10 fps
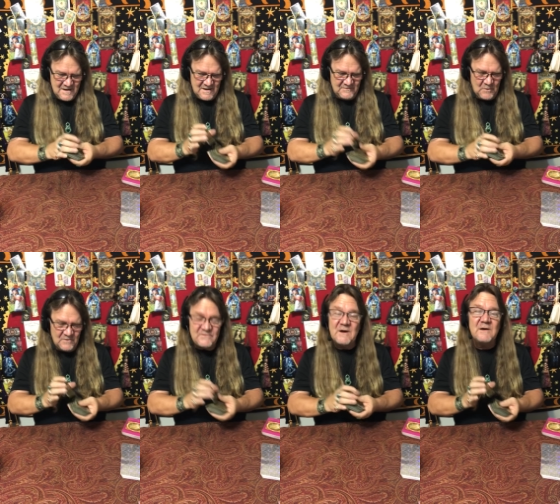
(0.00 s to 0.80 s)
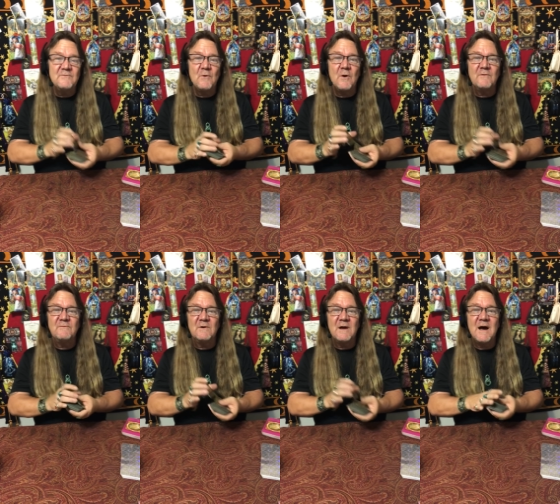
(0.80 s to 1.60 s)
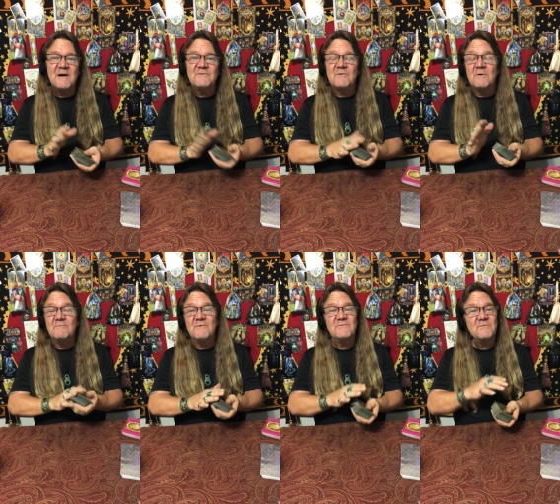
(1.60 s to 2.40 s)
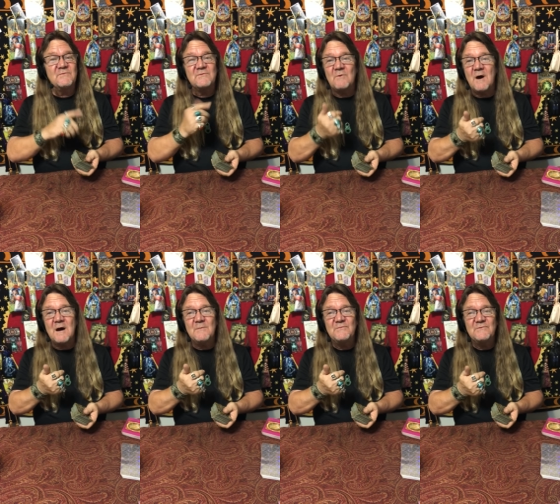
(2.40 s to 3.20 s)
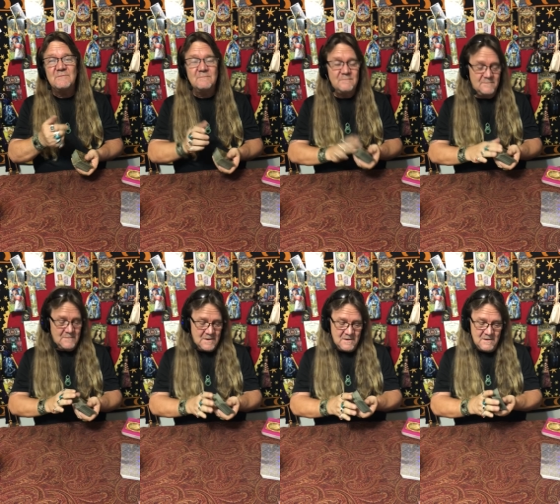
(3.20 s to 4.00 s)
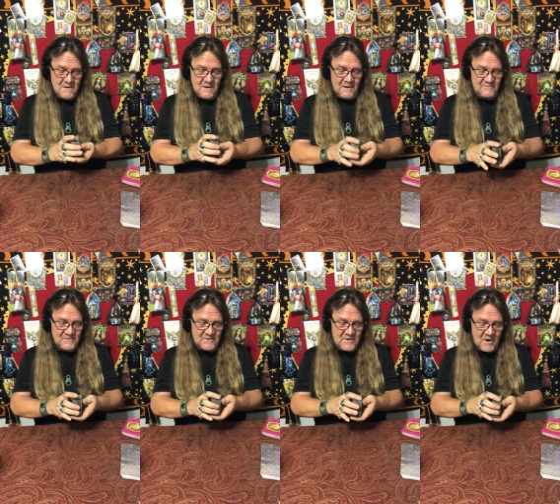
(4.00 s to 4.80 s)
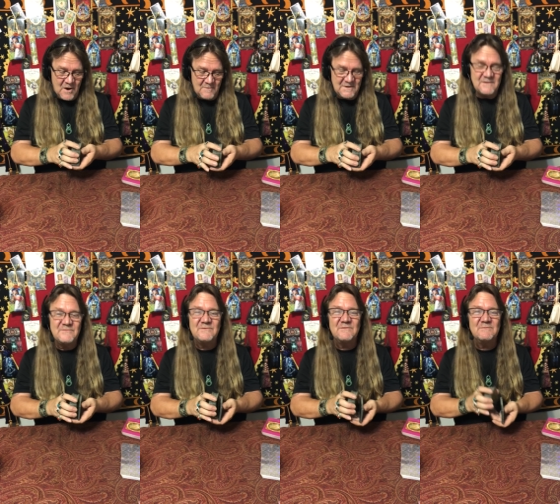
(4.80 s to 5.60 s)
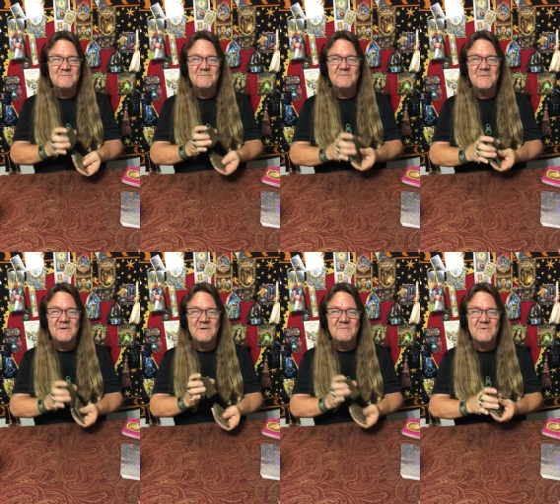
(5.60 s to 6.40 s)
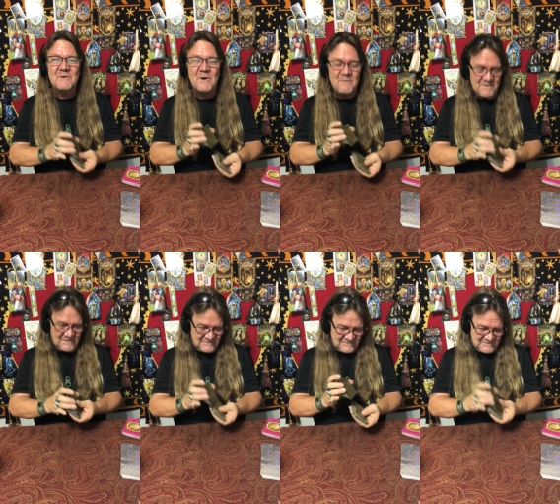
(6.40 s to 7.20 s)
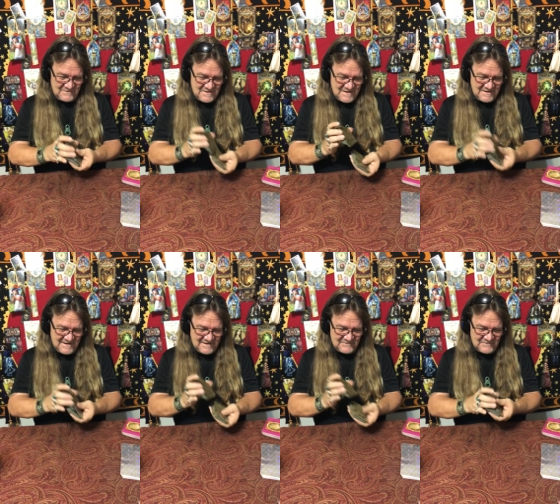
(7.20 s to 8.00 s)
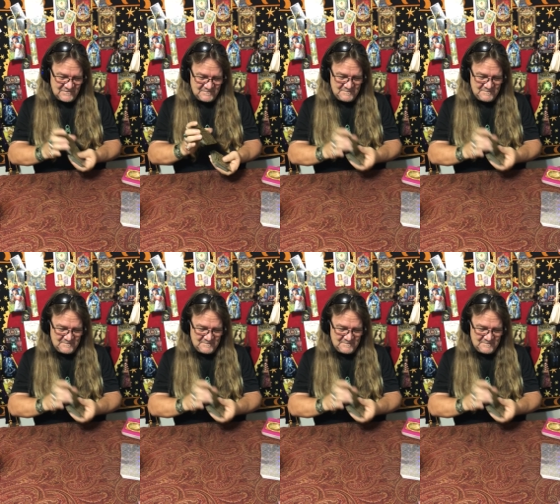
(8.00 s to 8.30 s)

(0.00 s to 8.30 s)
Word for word: And of course, thank you for all of your likes, all of your subscribes, all of your comments. I love your comments, Cancer.